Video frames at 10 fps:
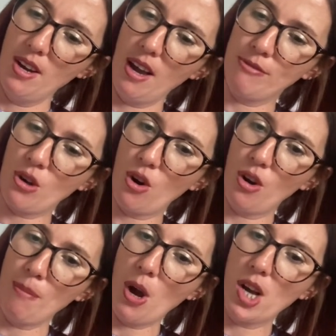have
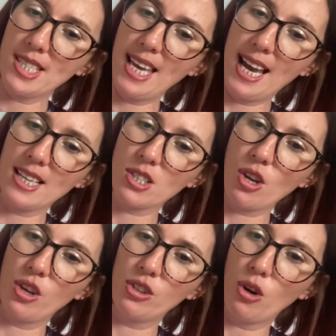got party hats
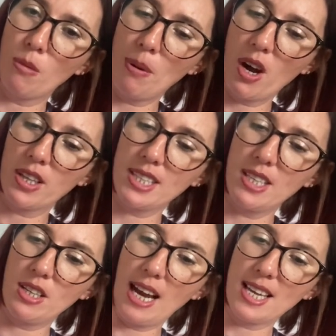on or
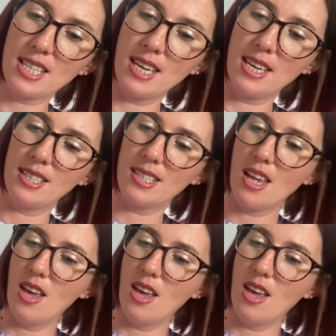party glasses